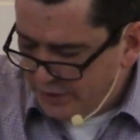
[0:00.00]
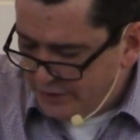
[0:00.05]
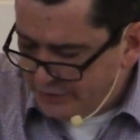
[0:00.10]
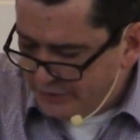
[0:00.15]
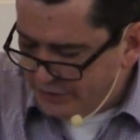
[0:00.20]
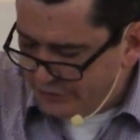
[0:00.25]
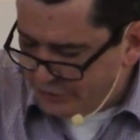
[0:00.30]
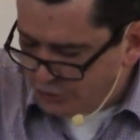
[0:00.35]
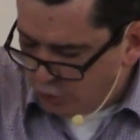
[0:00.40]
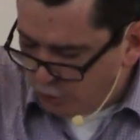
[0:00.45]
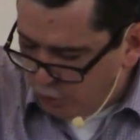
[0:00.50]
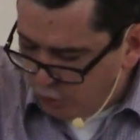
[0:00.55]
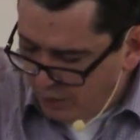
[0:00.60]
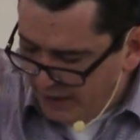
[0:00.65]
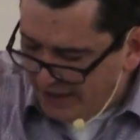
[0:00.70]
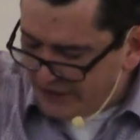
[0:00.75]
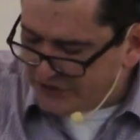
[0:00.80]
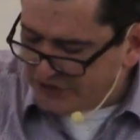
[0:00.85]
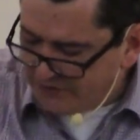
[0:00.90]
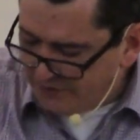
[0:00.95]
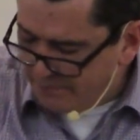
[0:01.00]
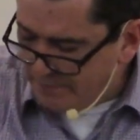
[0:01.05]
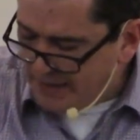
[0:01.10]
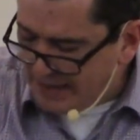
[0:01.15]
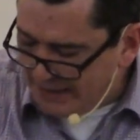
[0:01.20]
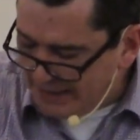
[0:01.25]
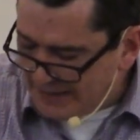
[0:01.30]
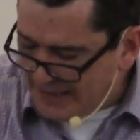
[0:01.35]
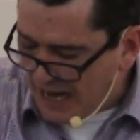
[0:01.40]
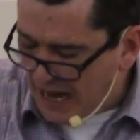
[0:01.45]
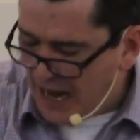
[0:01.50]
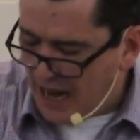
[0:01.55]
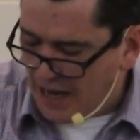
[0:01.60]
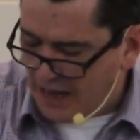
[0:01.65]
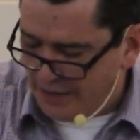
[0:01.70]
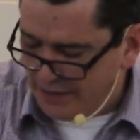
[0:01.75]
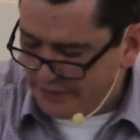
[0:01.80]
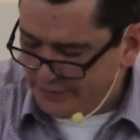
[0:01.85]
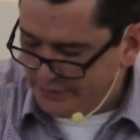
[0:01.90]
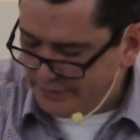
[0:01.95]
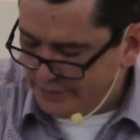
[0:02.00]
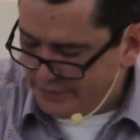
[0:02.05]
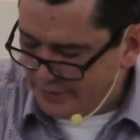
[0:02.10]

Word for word: it says the rest of mankind,